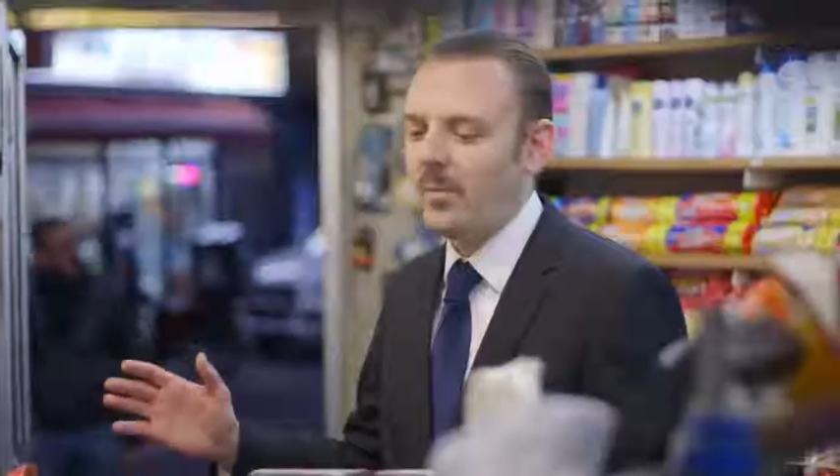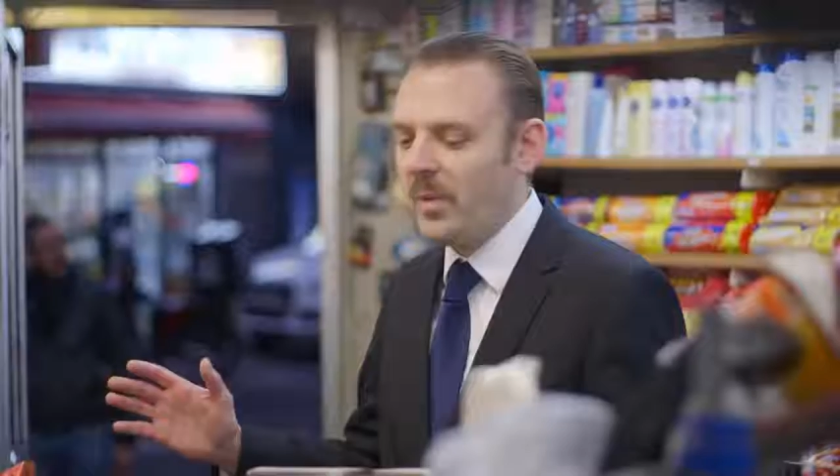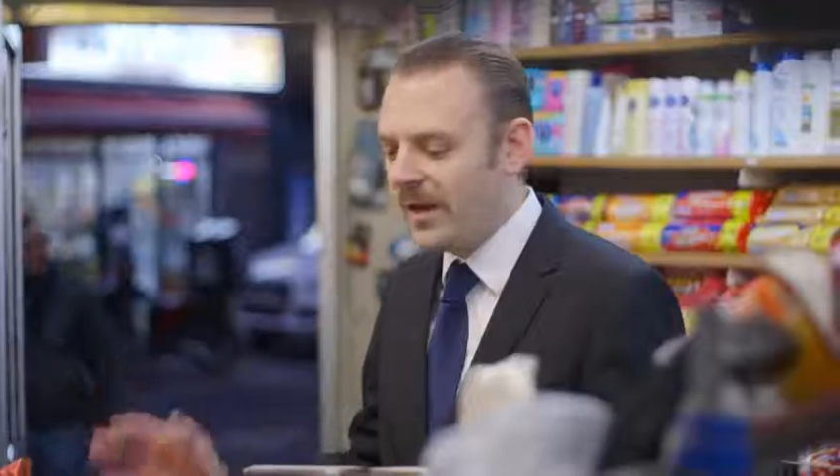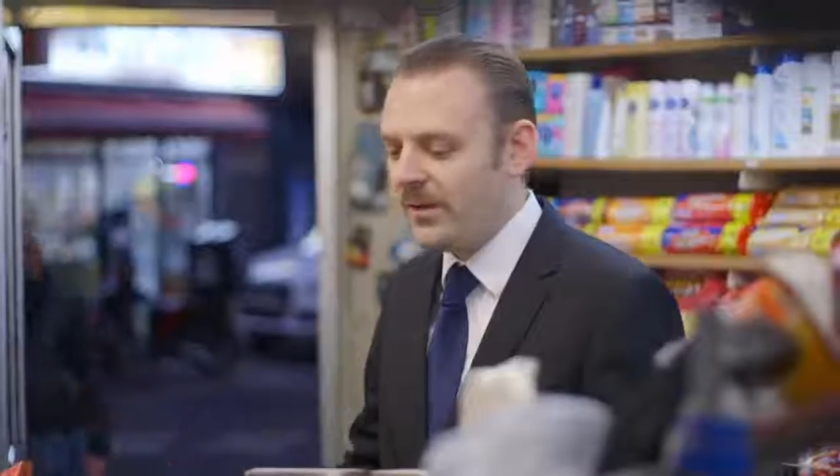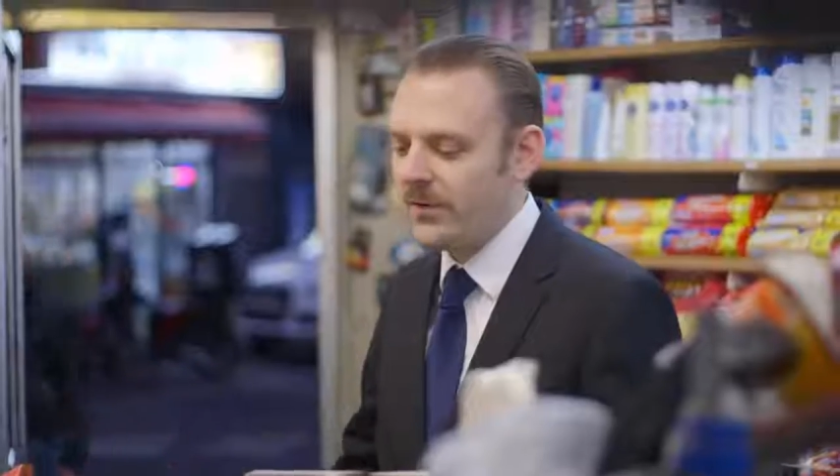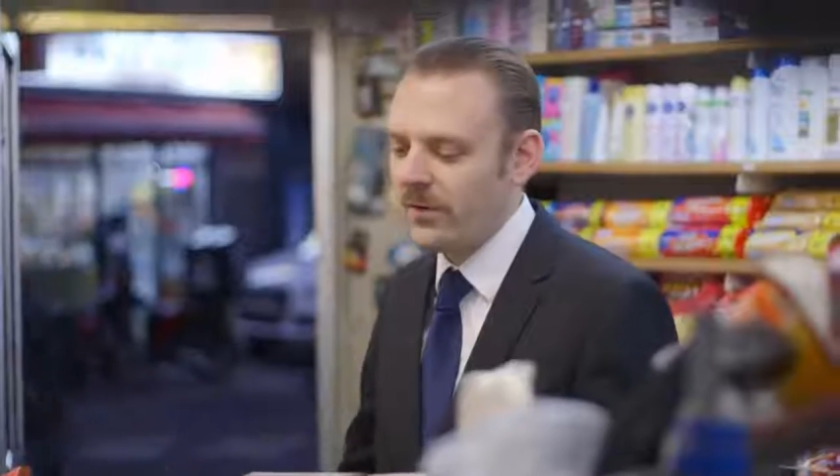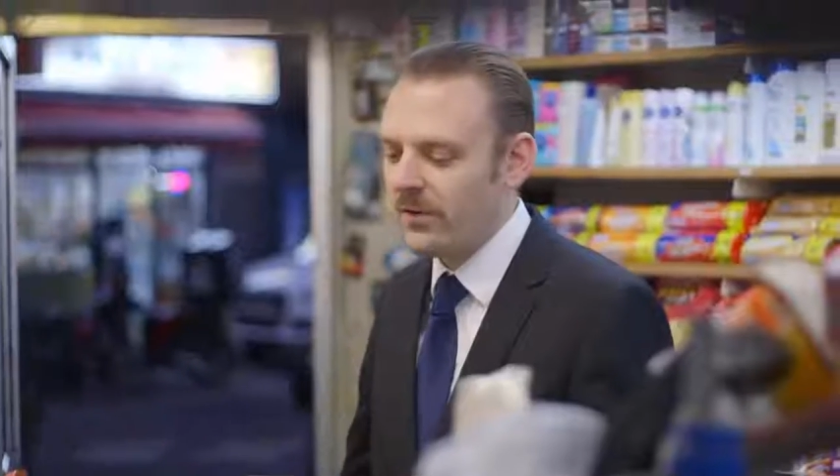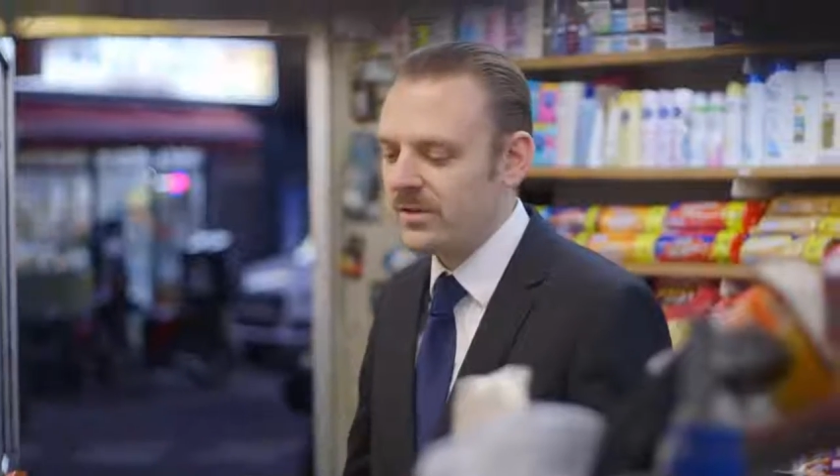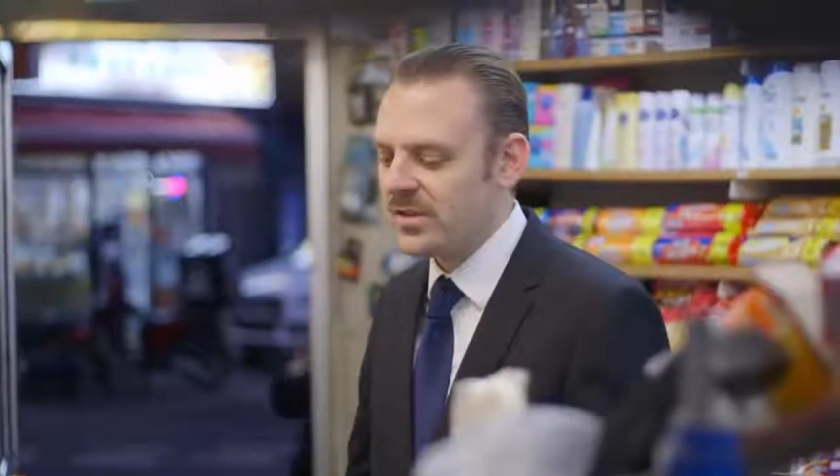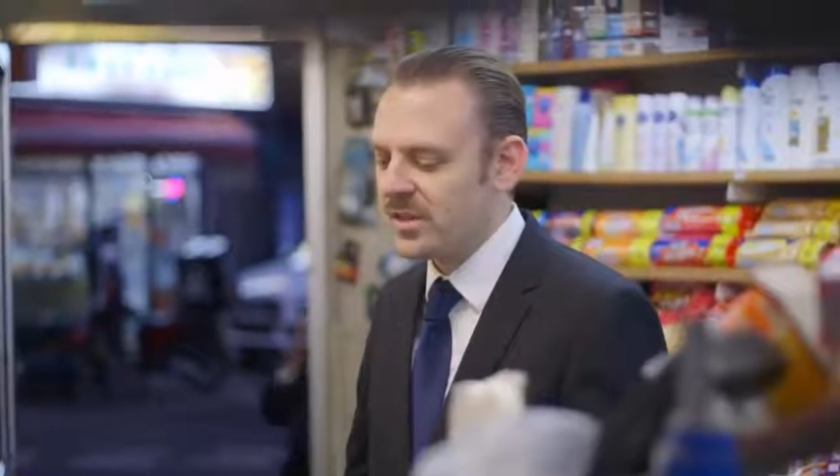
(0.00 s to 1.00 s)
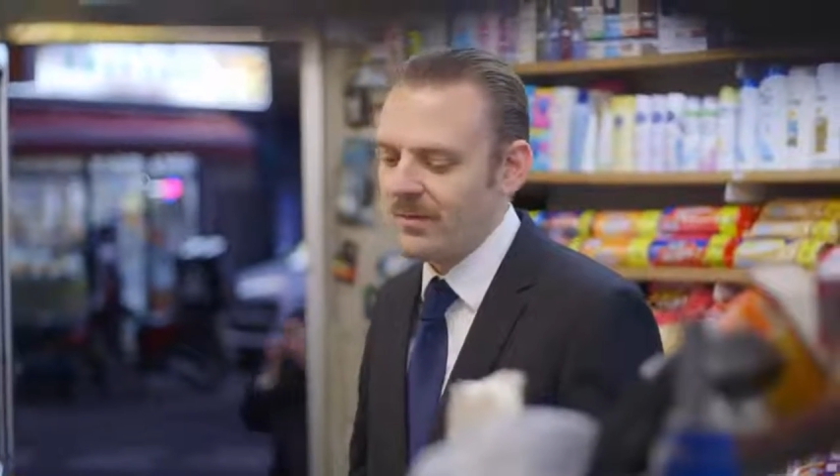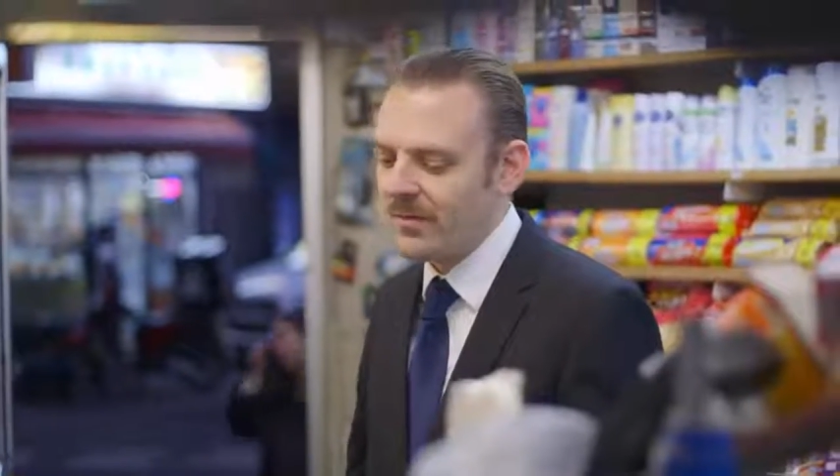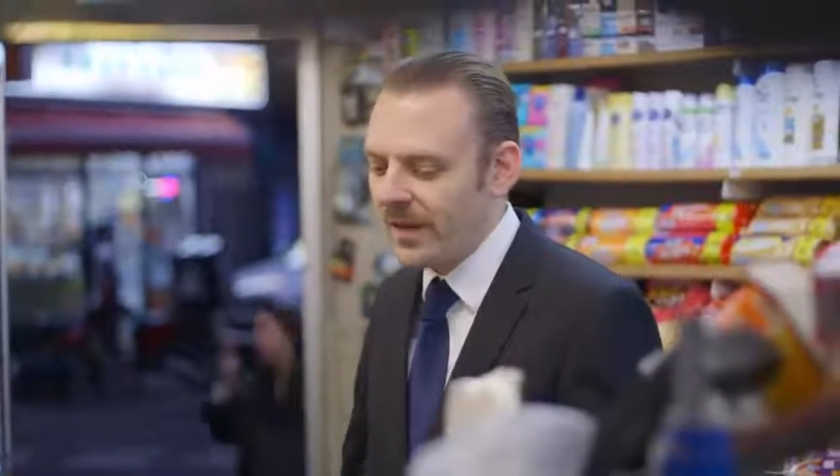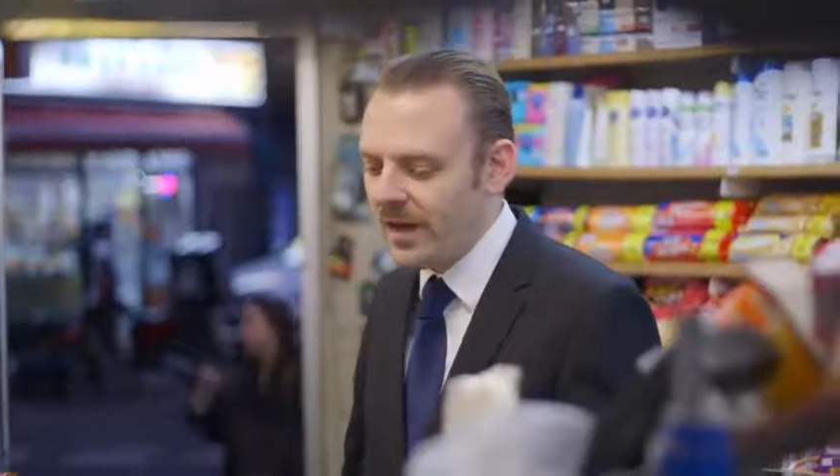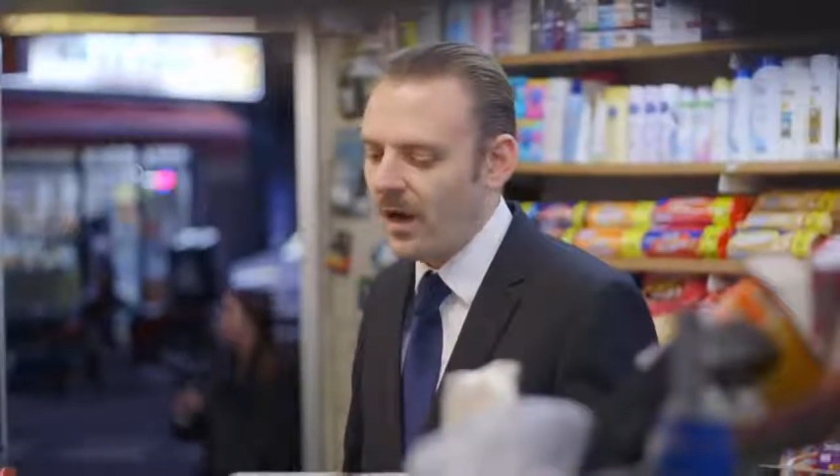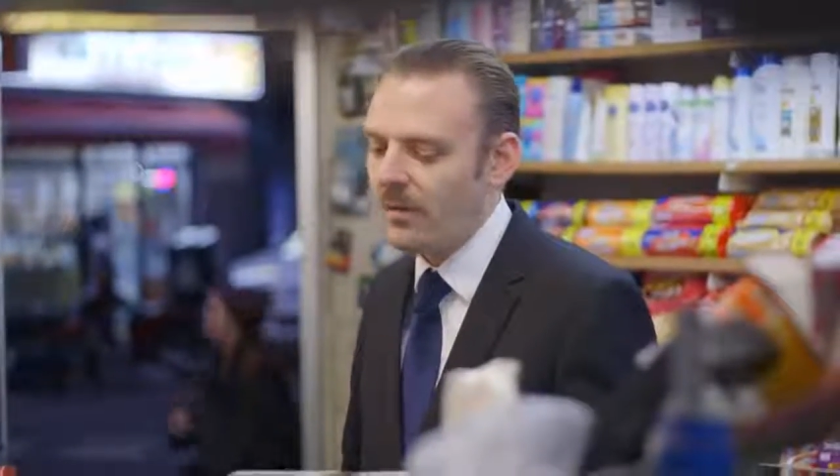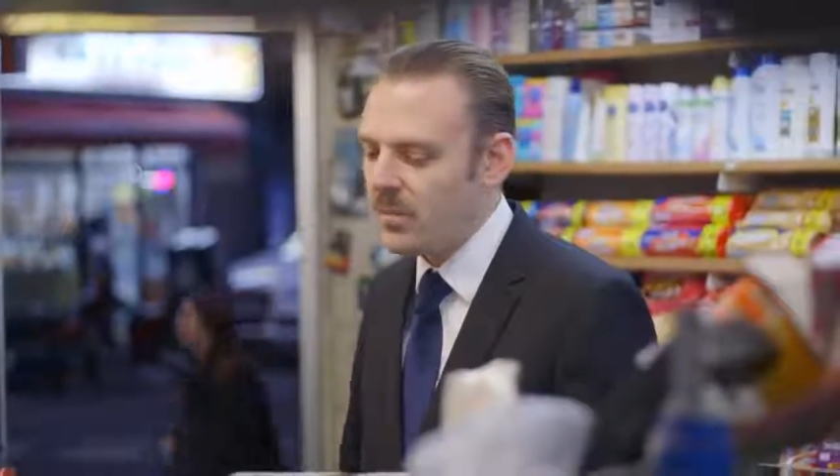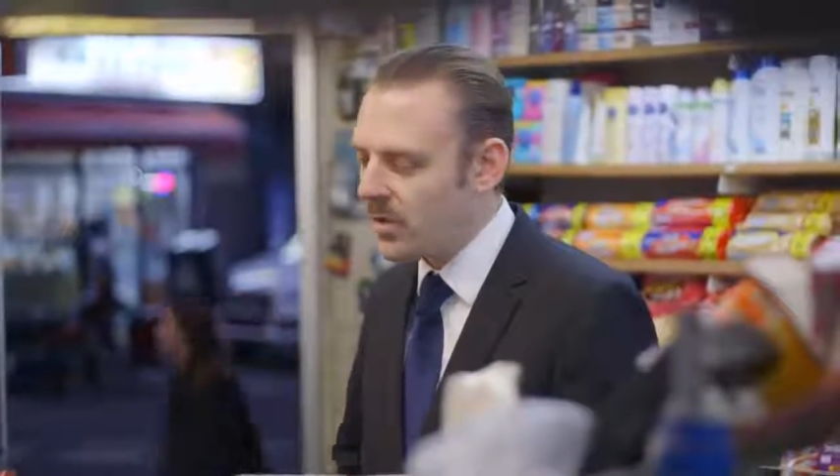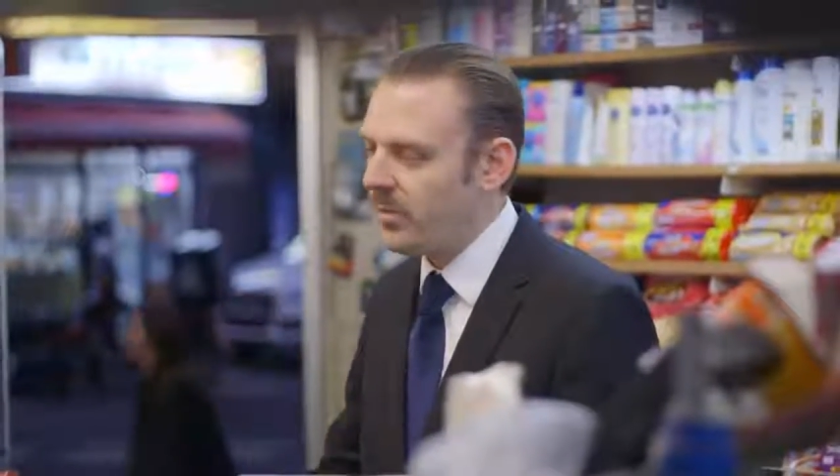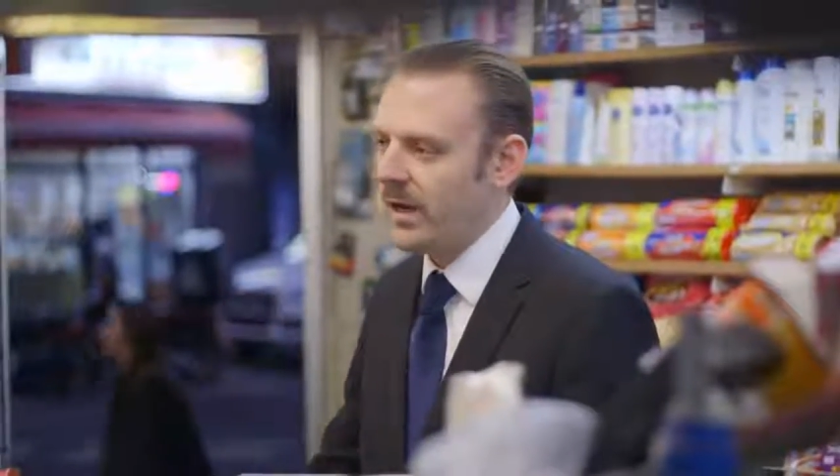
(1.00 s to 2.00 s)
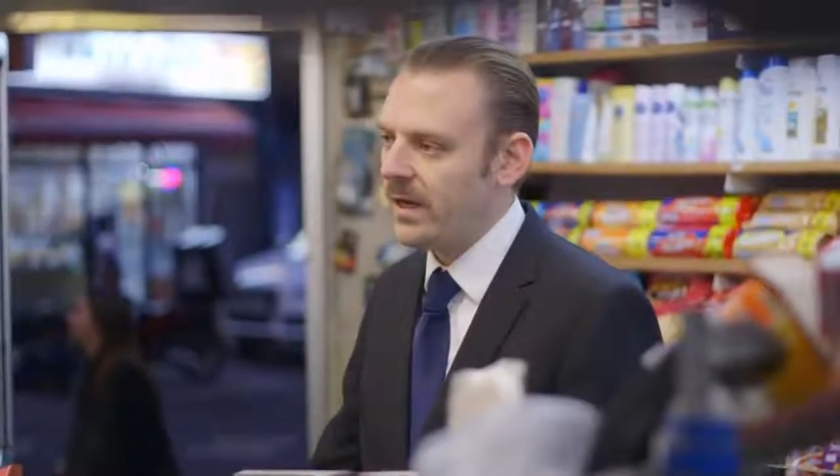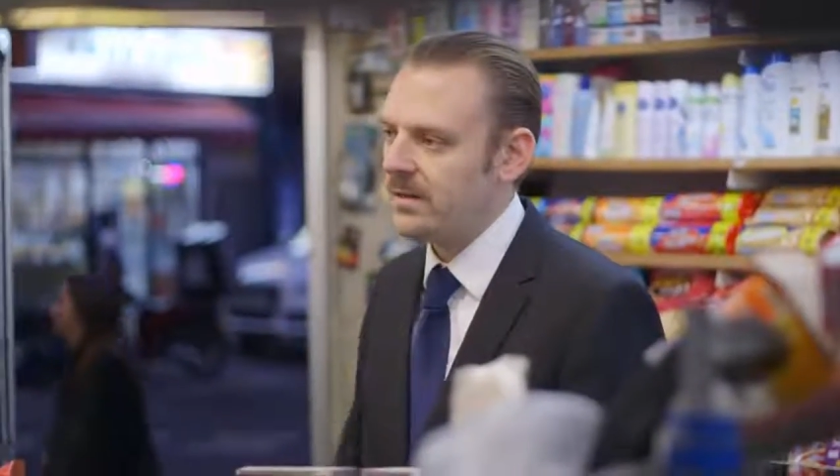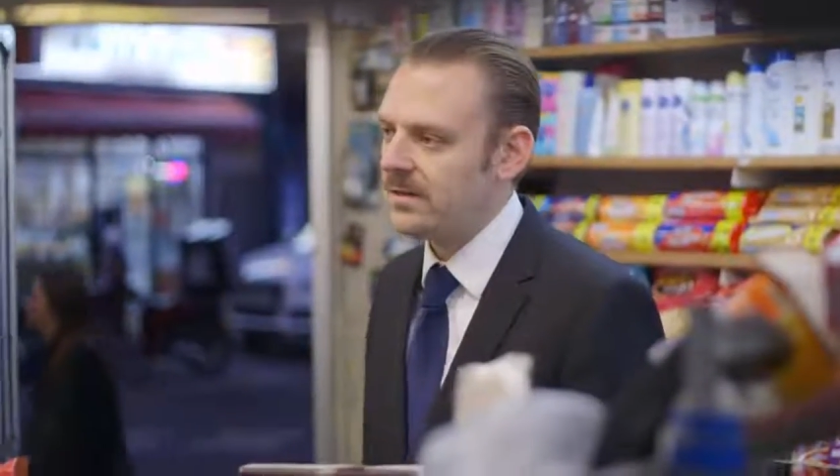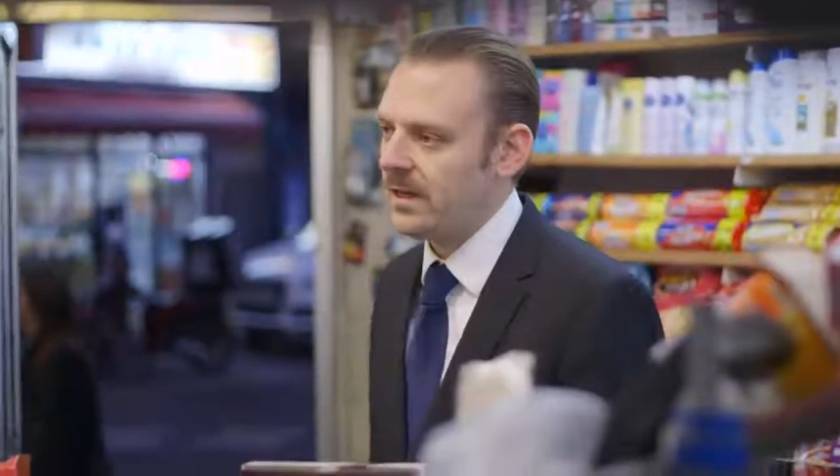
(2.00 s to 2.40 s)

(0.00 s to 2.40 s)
I pay for some of it. I'm not paying the